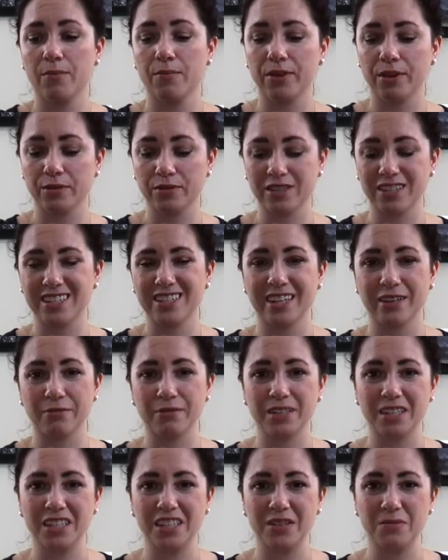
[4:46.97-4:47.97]
But it was because I
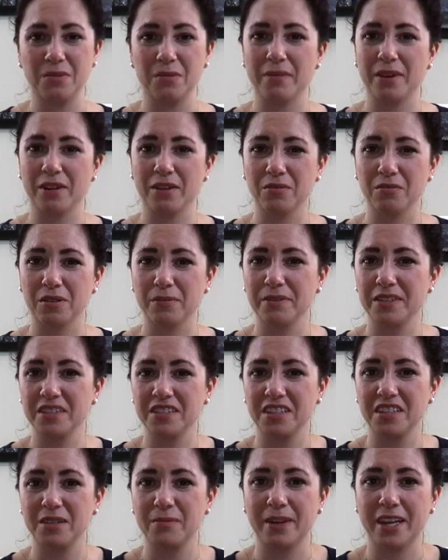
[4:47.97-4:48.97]
really needed to put better
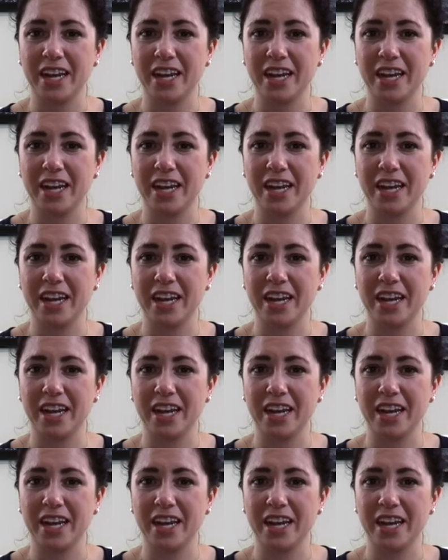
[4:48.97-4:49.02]
ribbons on them.